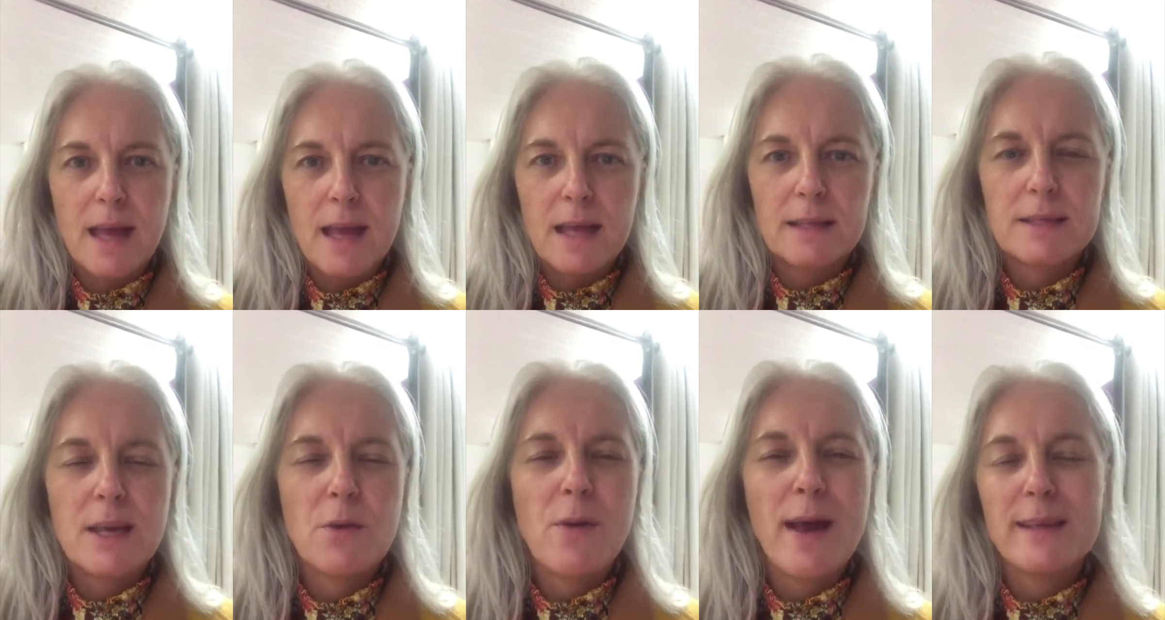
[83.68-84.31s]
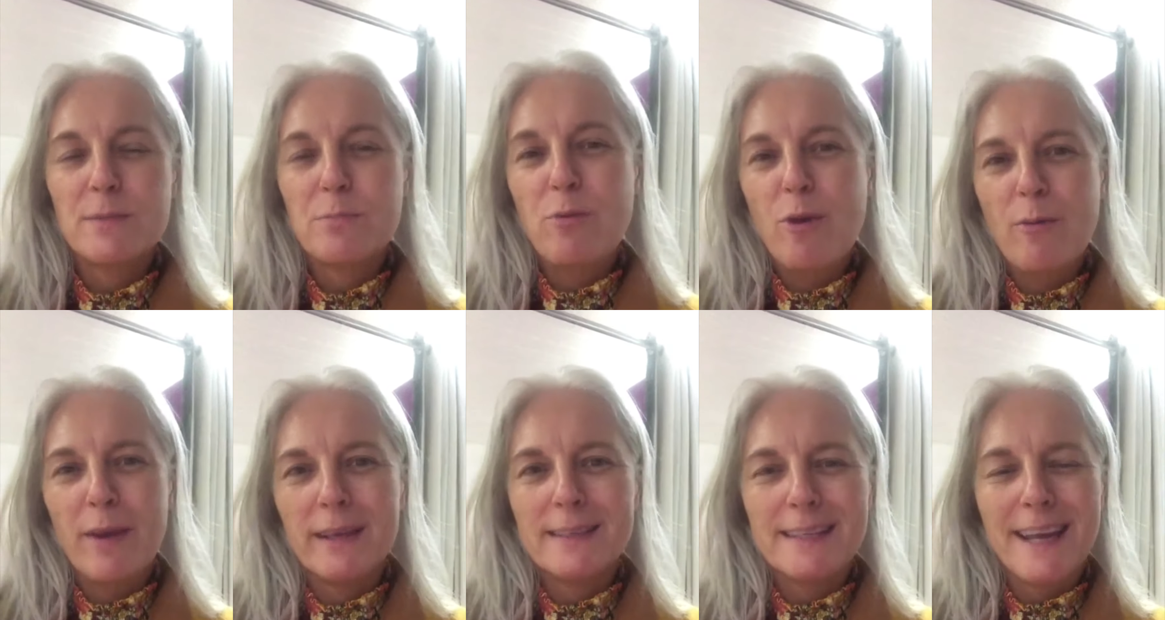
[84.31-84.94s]
So as
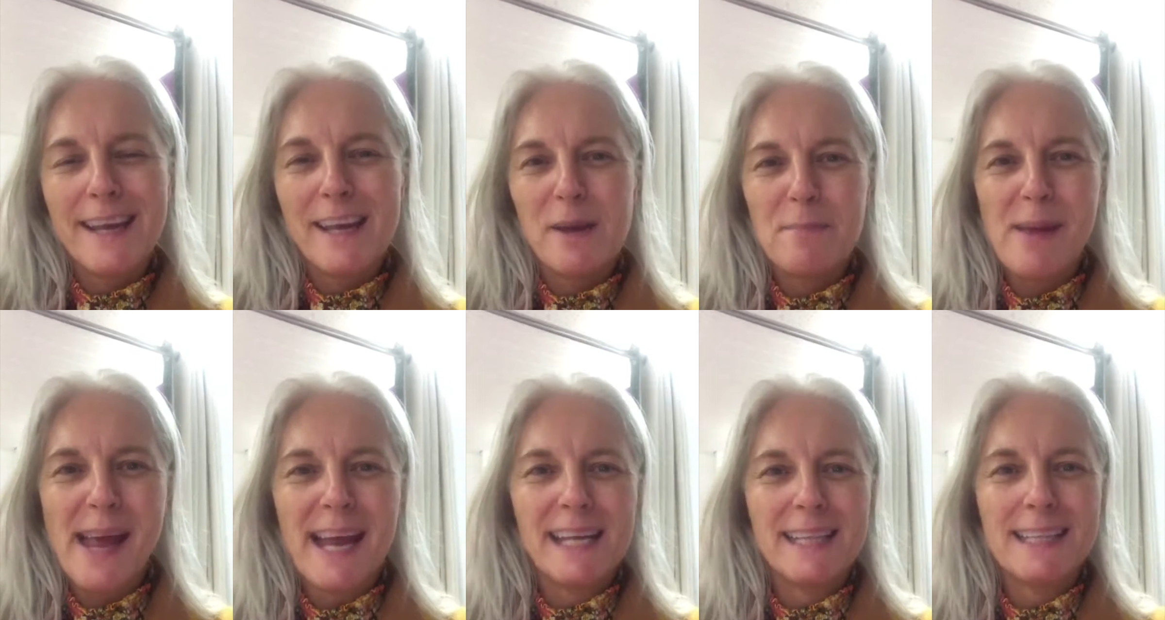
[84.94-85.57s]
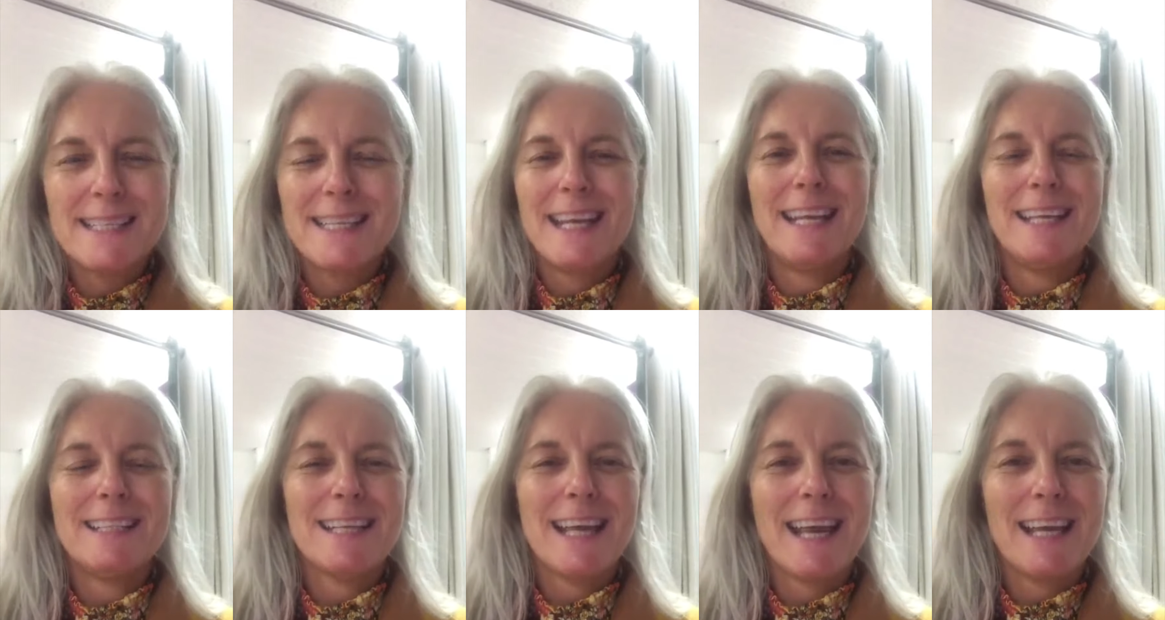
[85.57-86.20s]
promised, I am behind the
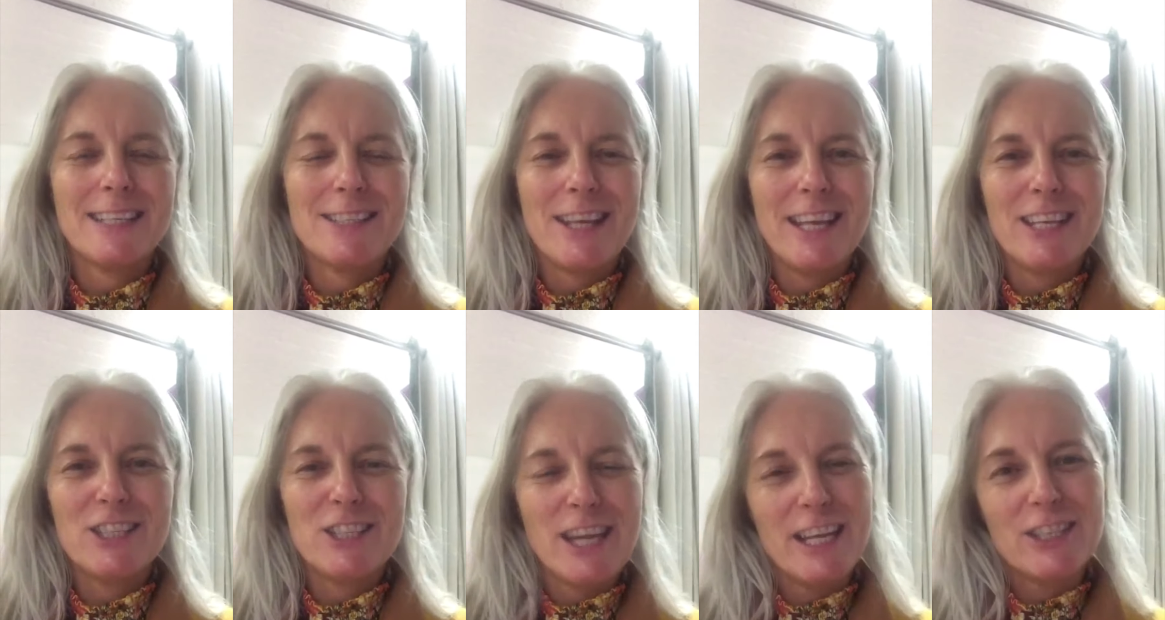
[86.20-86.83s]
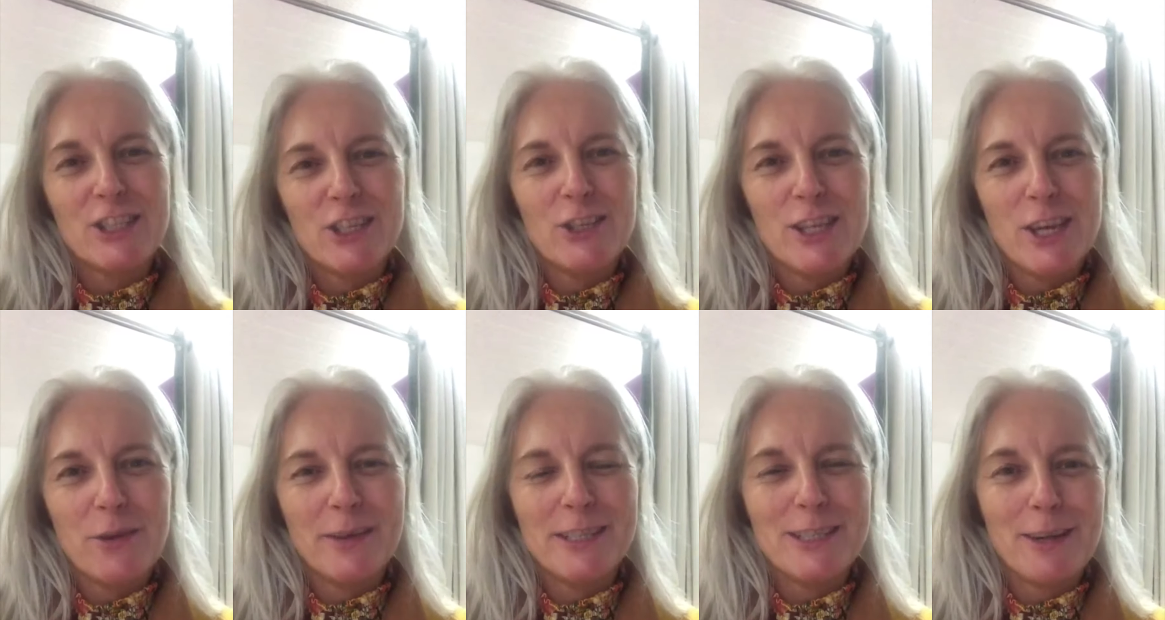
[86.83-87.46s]
scenes at the Chique Studio
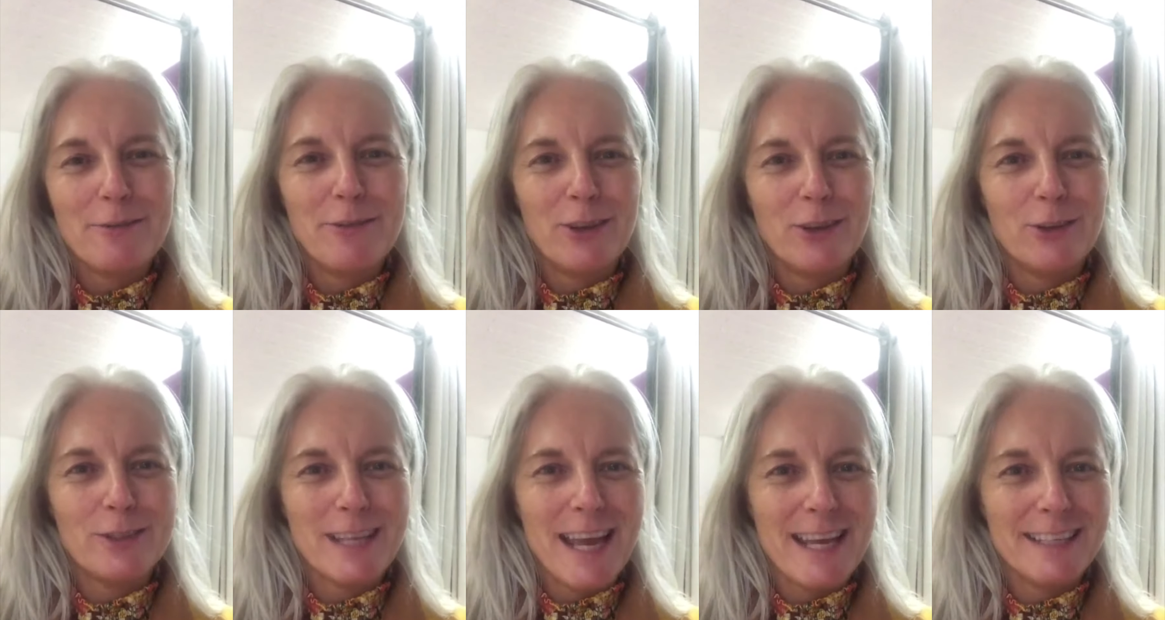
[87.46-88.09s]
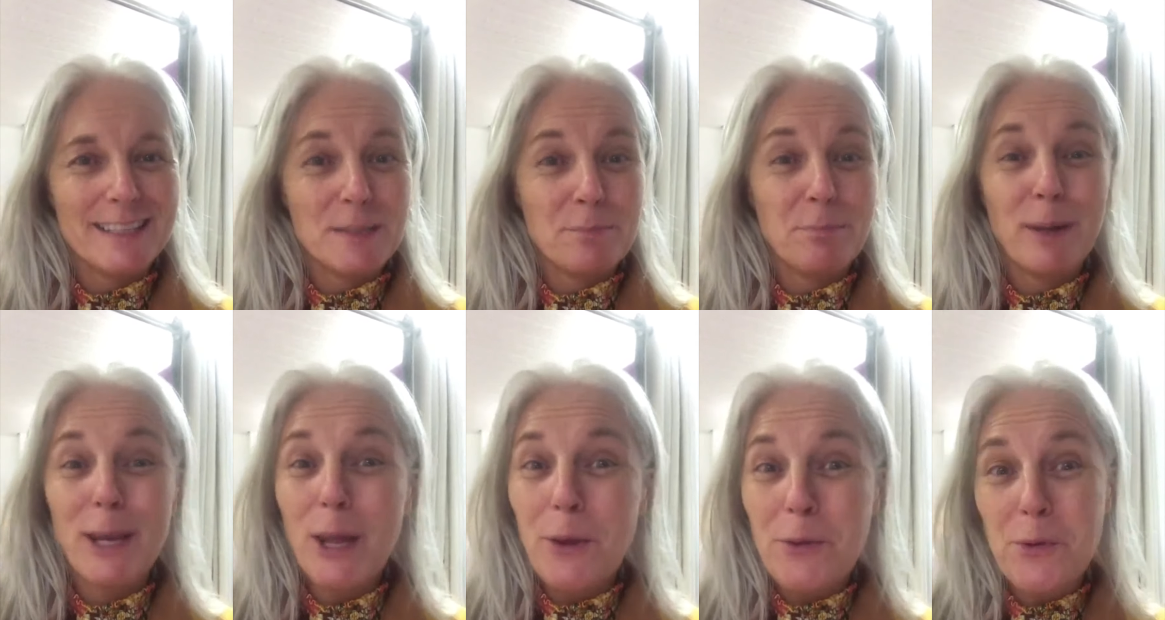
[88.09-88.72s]
in Sheffield and
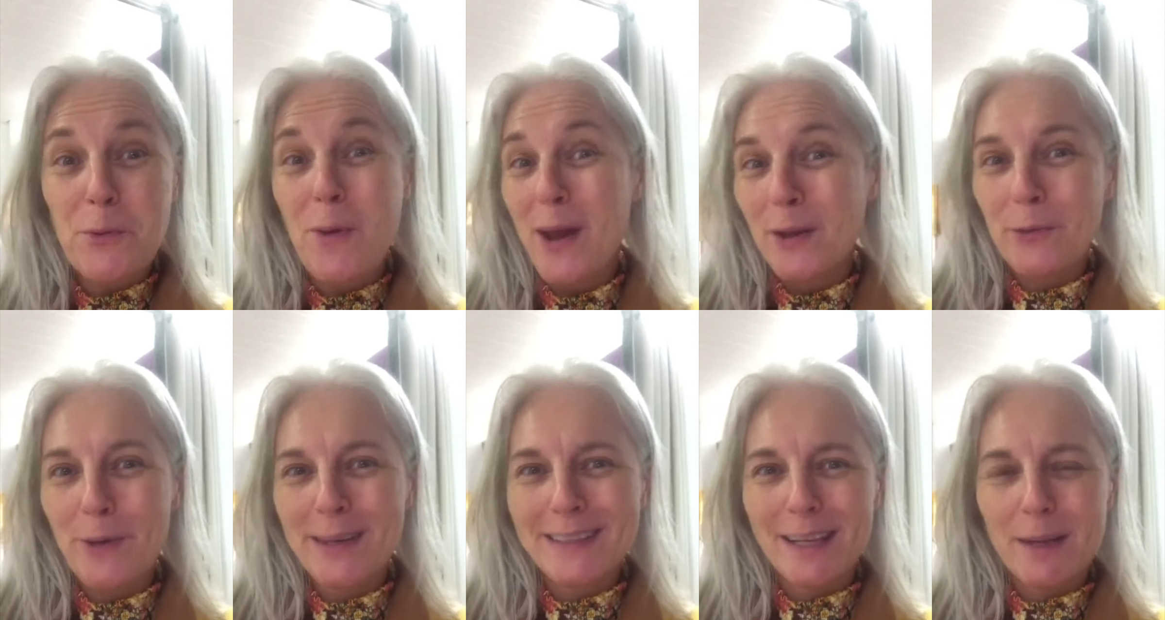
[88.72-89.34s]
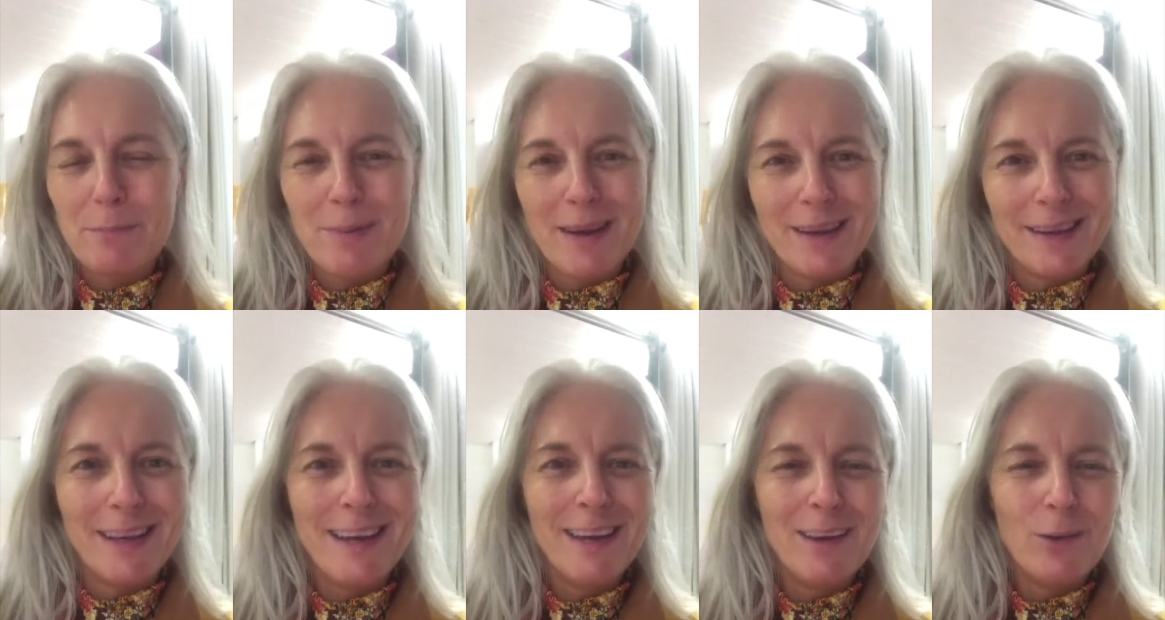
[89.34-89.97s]
blown away already by
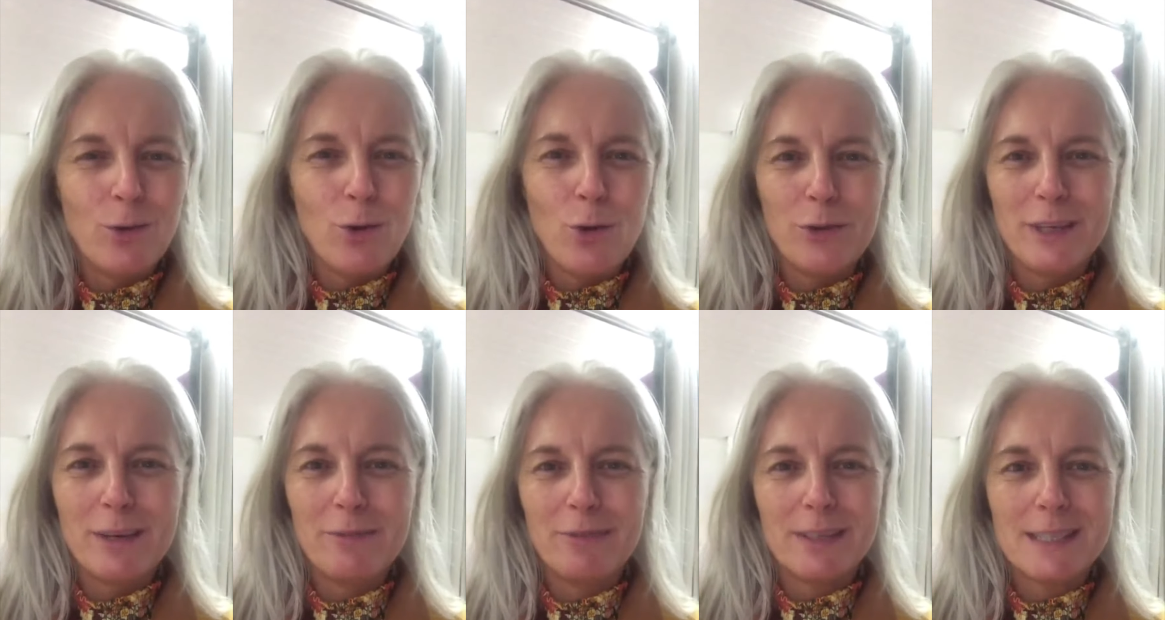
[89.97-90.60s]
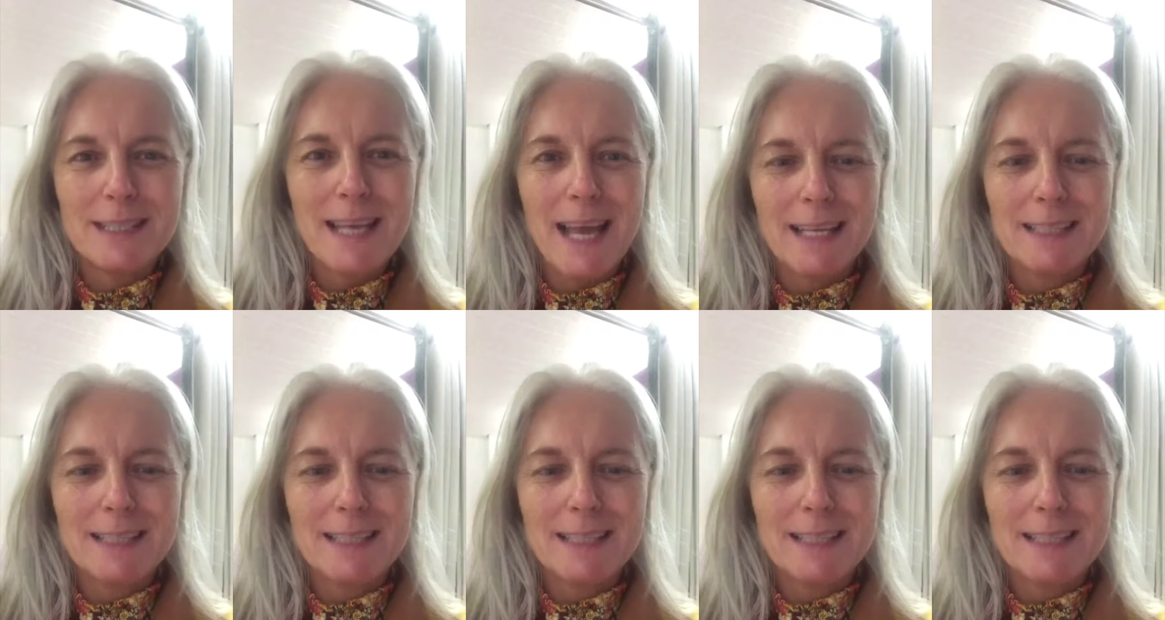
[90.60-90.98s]
all the different sets.